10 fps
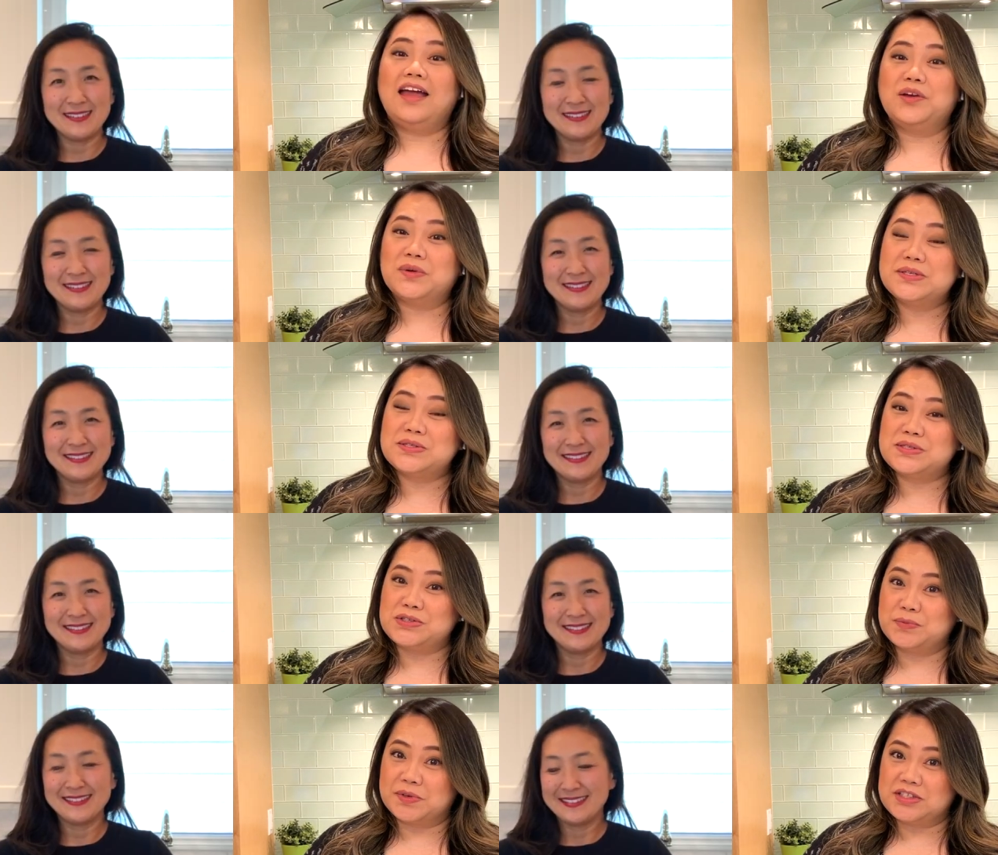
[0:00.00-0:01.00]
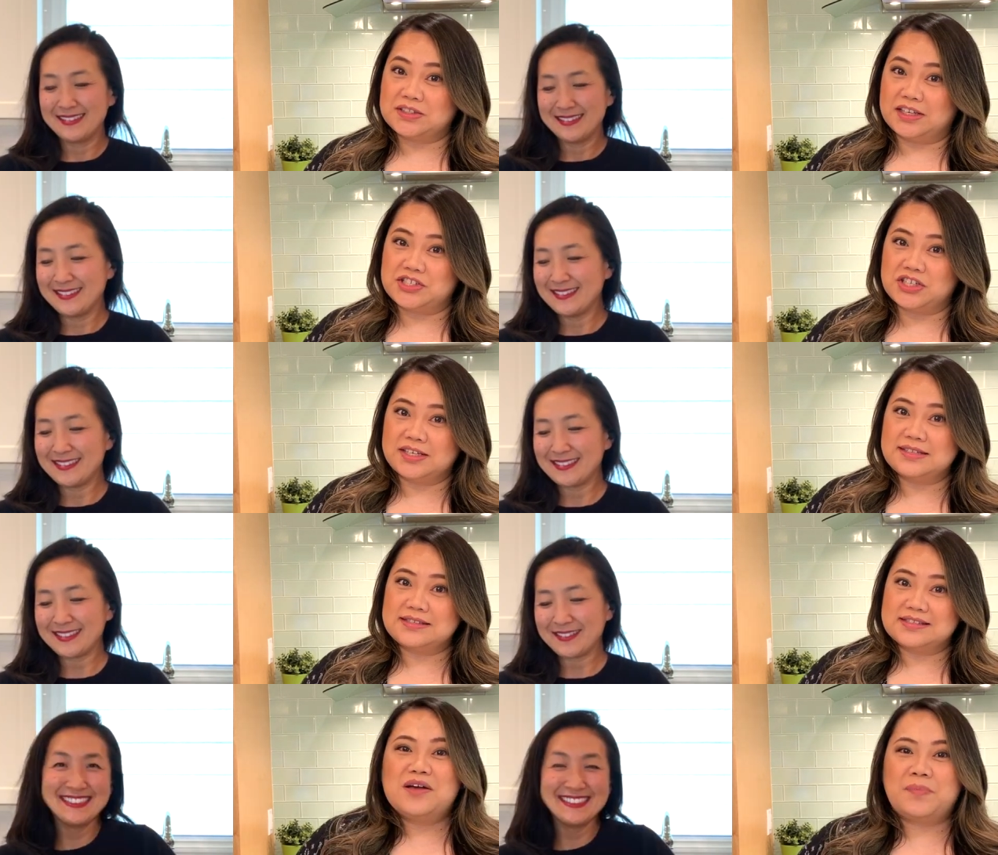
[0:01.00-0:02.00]
Speaker 1: It was super delicious,
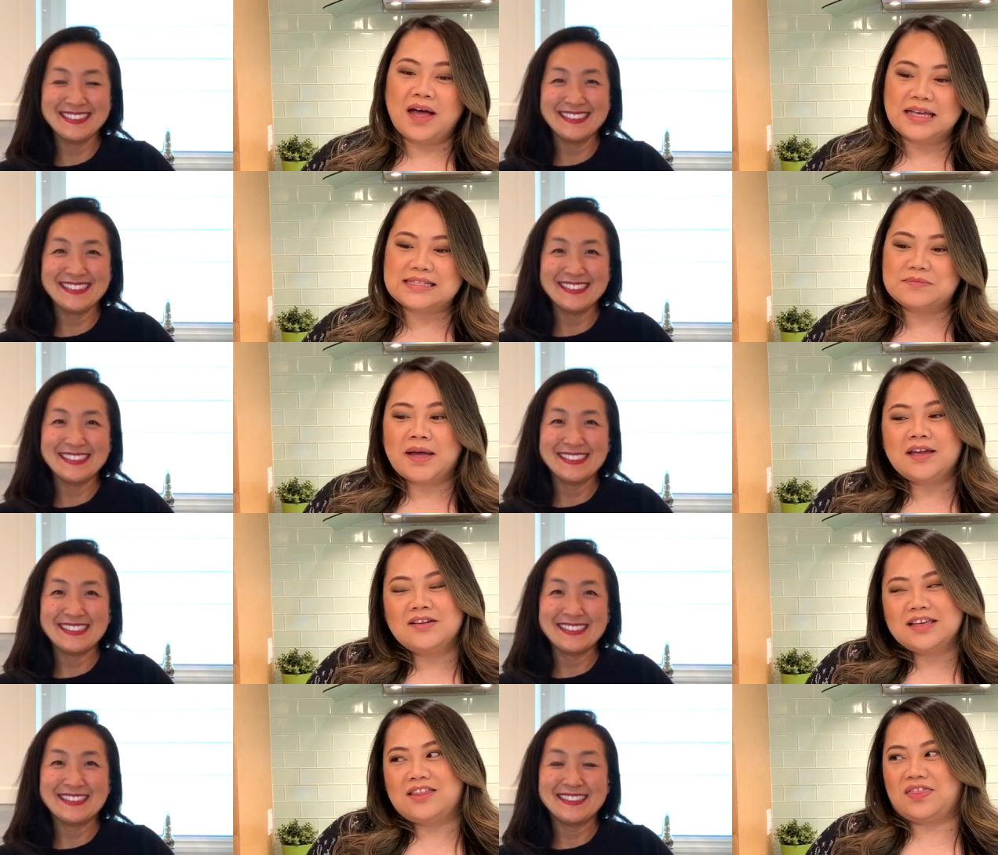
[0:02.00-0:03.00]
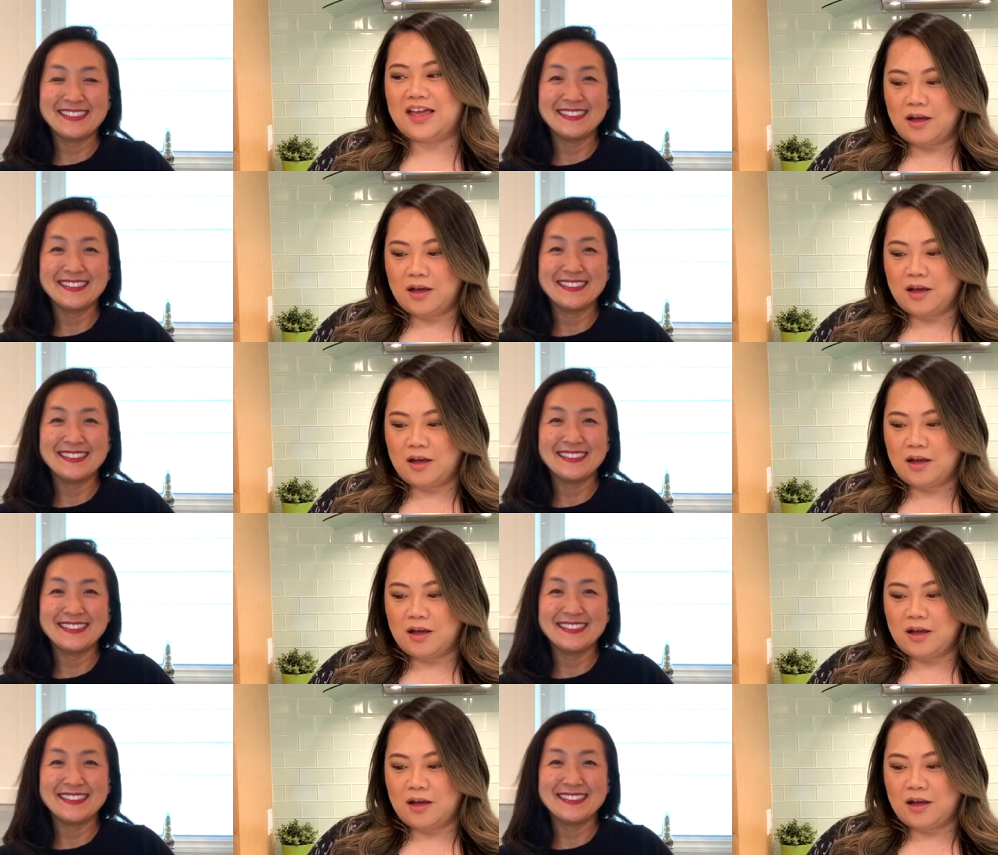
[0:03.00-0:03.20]
but my only thing